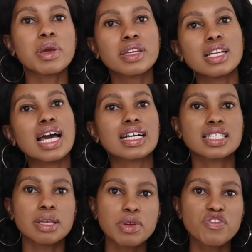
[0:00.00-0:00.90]
in like a
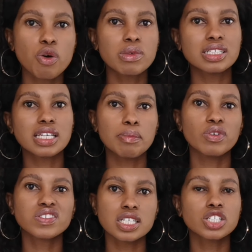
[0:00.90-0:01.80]
semi-formal type
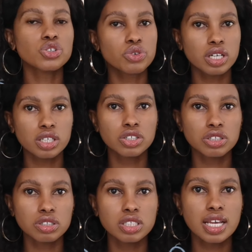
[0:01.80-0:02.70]
of setting. You really
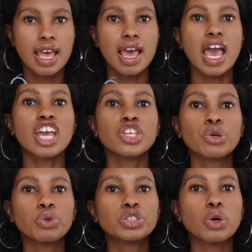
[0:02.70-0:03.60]
could, and
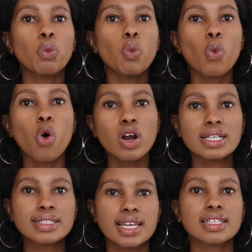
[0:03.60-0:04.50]
you would, all
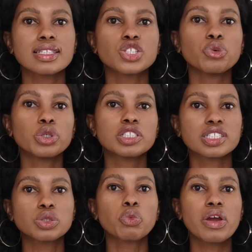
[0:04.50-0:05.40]
it takes is you would
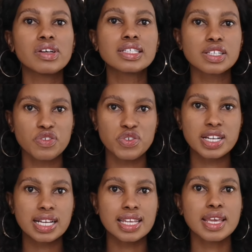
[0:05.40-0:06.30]
just wear it
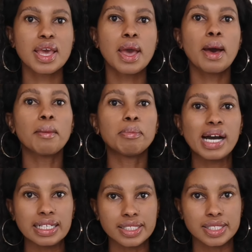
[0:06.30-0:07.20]
differently.
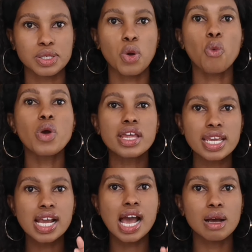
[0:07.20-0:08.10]
But when
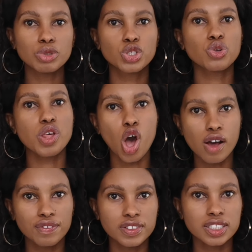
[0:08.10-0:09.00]
it comes to the
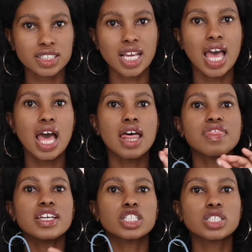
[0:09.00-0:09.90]
office,
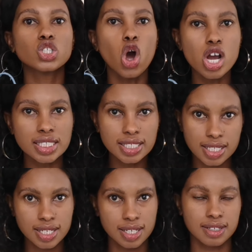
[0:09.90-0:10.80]
they
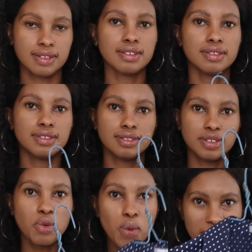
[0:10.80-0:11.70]
don't.
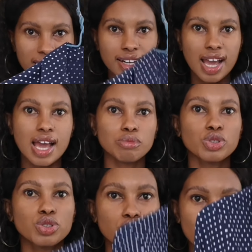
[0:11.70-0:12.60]
When it
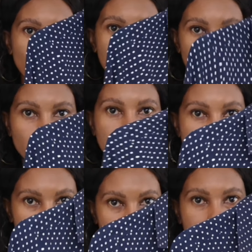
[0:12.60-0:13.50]
comes to a shirt
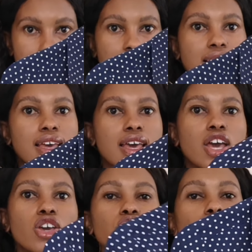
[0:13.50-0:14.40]
like this,
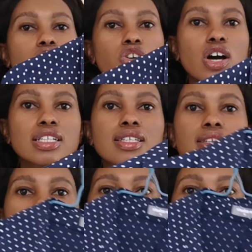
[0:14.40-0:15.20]
you're not